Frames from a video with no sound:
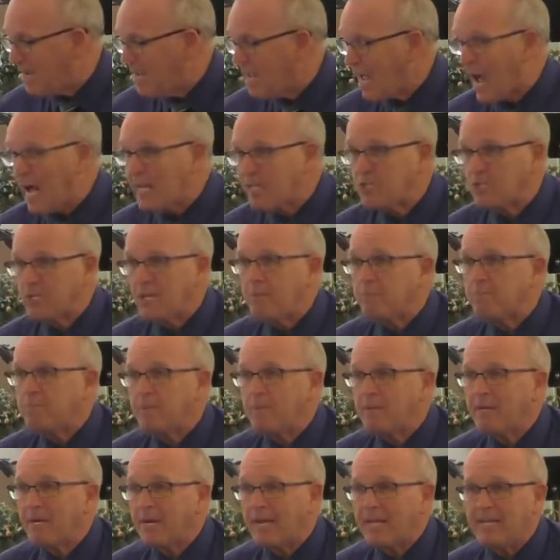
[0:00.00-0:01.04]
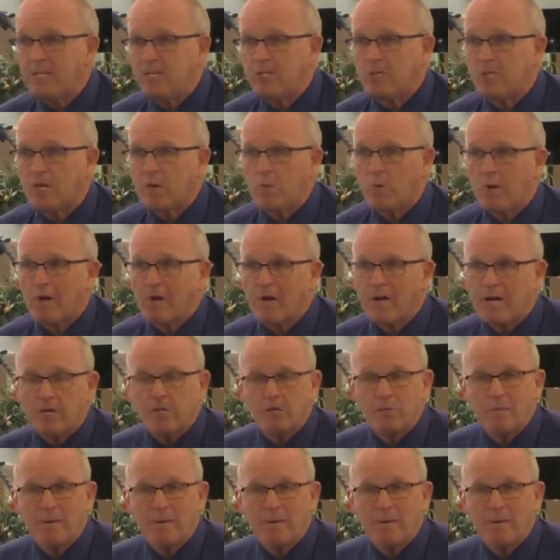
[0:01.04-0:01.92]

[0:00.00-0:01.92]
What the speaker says: God seems to be leading somewhere else,